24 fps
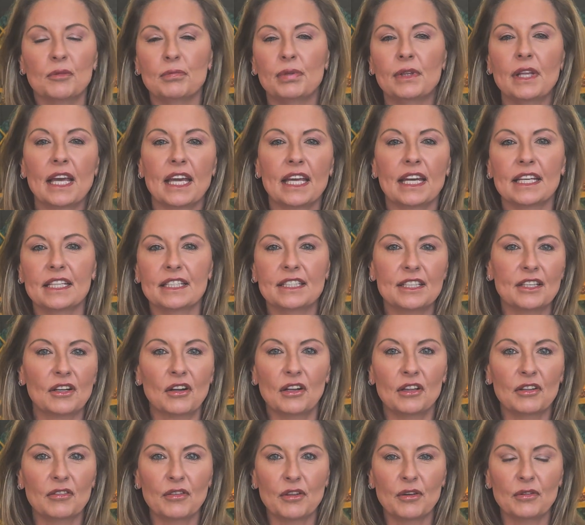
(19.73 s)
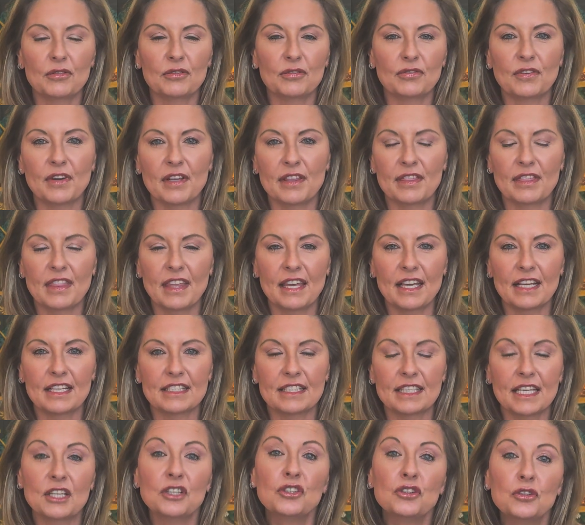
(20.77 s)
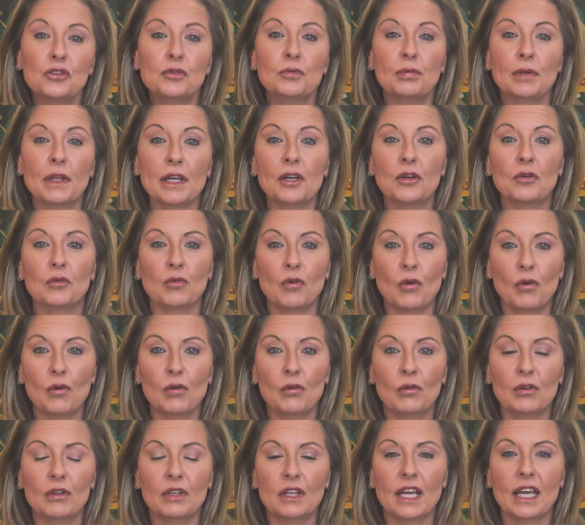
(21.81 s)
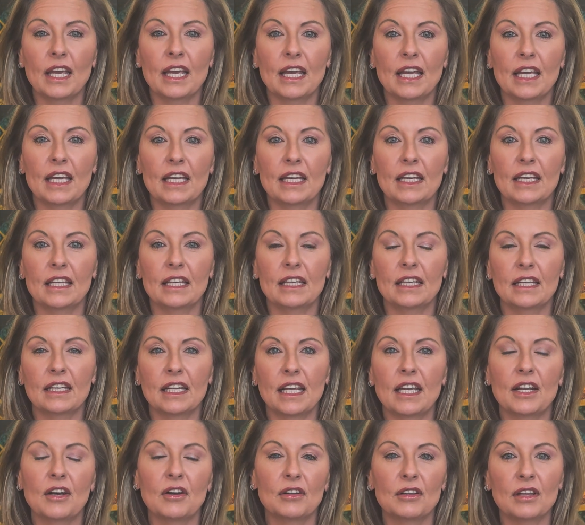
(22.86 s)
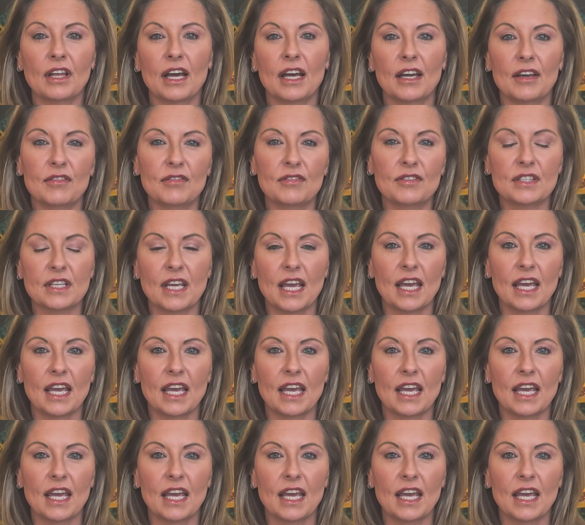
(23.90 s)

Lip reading: planets and all of those fun things that do play a role in our lives.